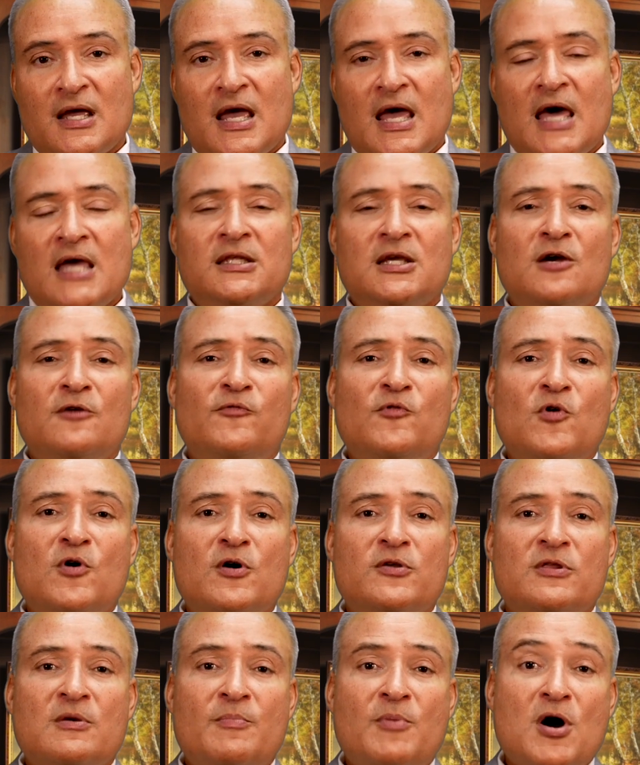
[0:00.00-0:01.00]
and therefore
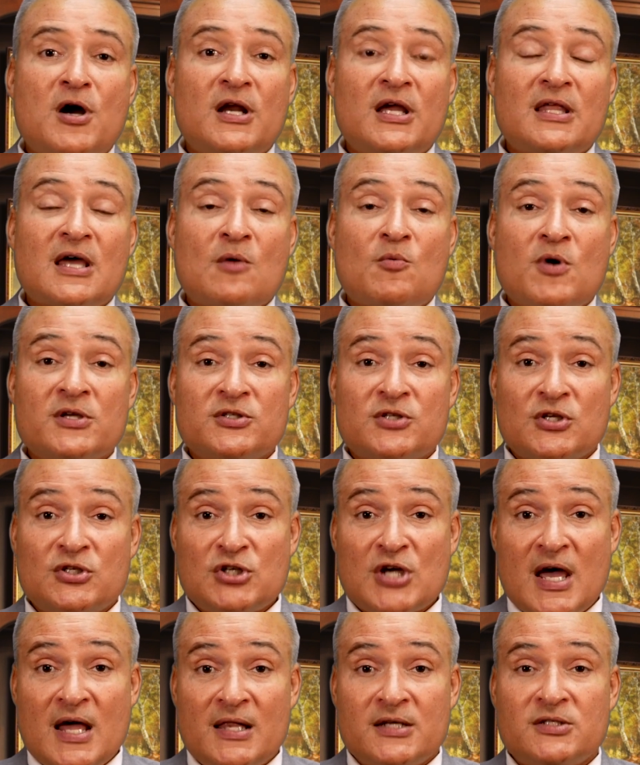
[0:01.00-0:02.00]
the party that wants to
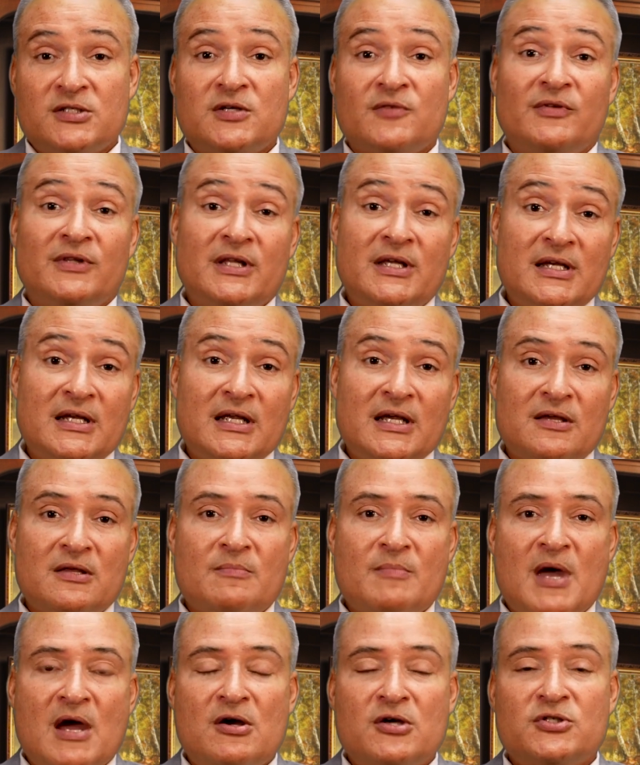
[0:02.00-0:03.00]
challenge the validity of the
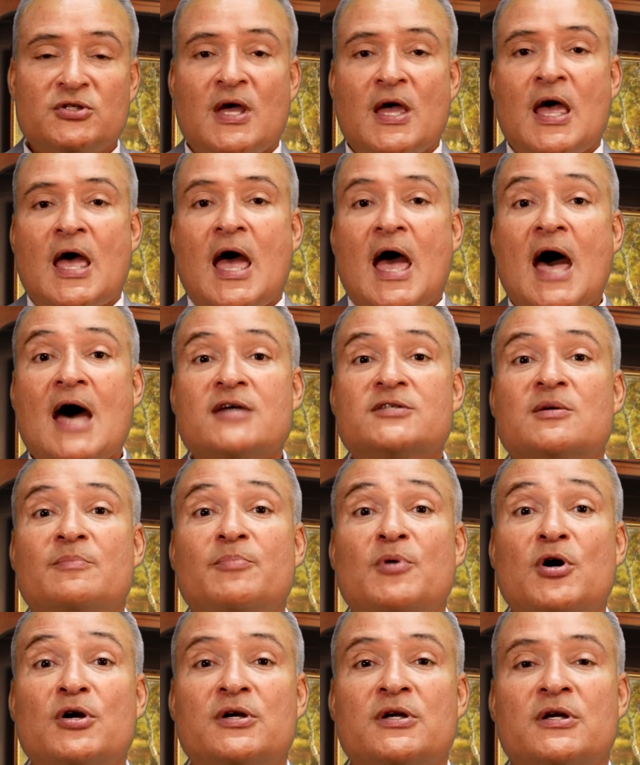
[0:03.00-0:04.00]
marriage has the
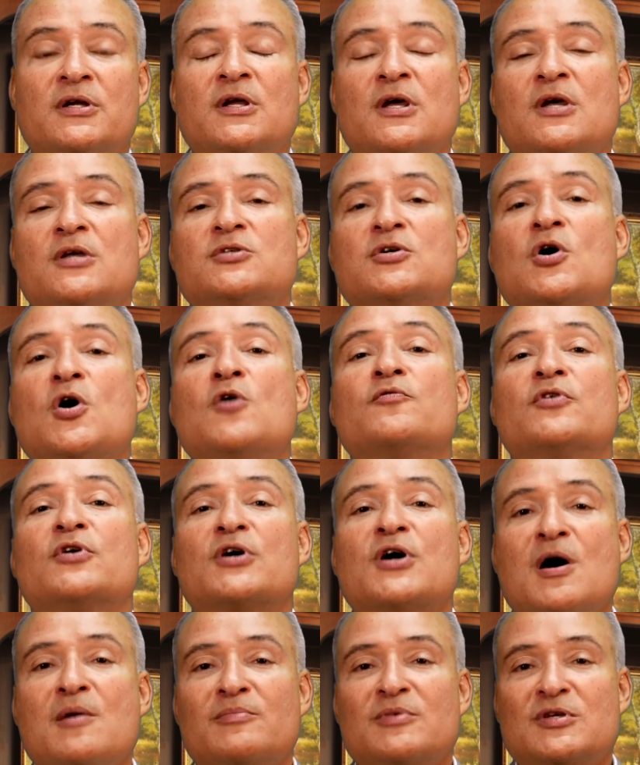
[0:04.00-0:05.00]
burden to
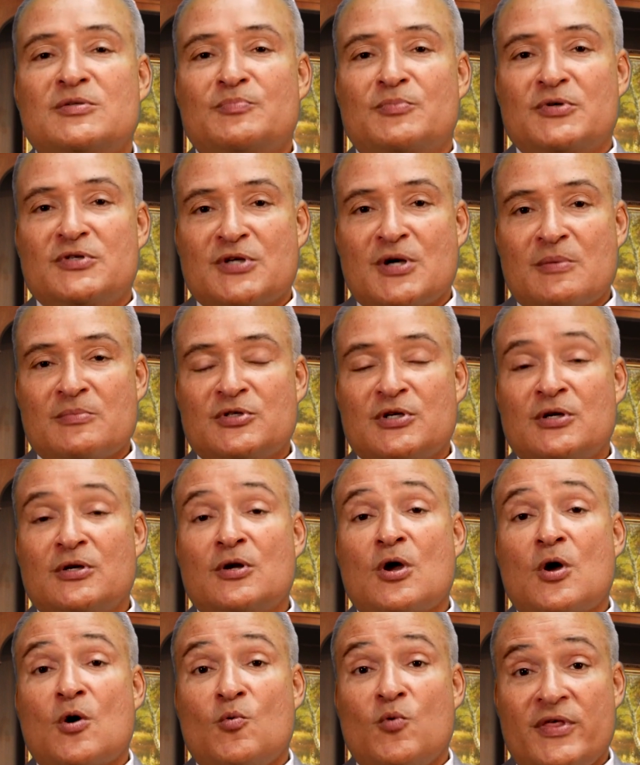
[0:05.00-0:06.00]
overcome this presumption
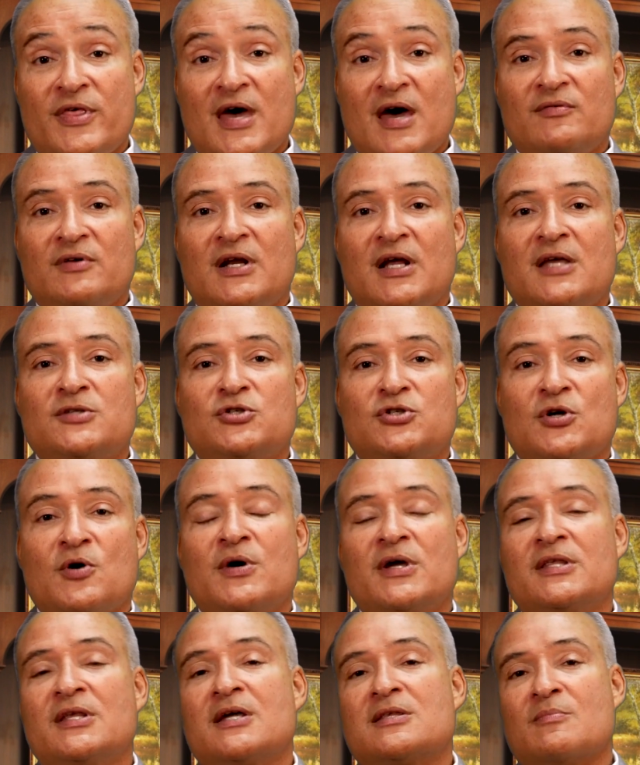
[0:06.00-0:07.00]
with evidence
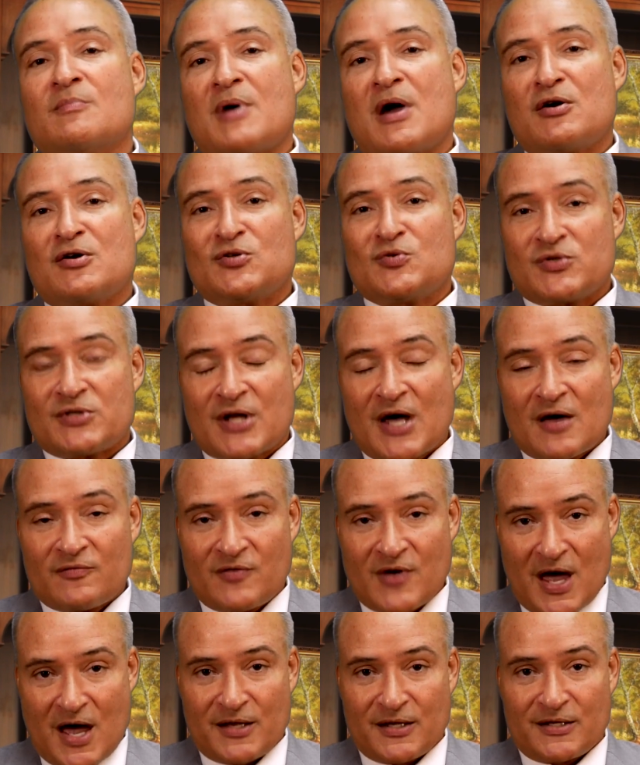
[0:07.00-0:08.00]
showing that the marriage was not
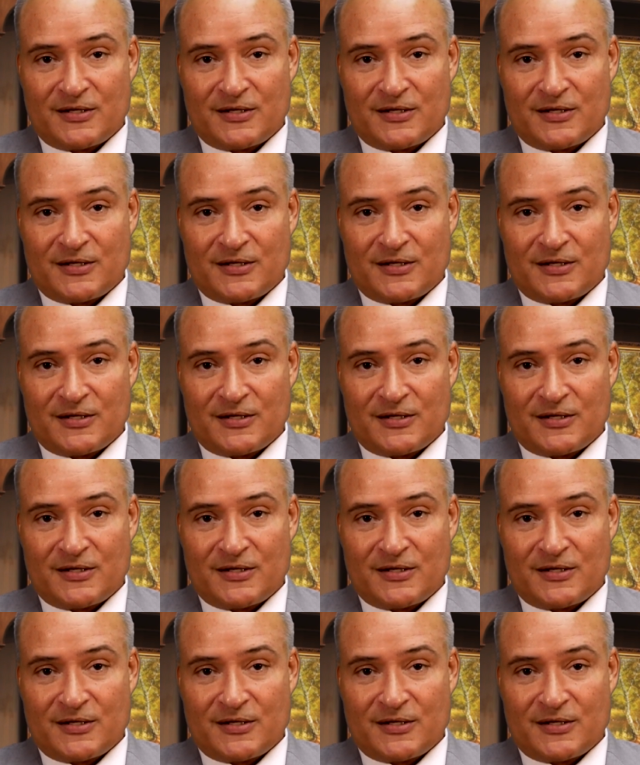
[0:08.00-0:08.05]
valid.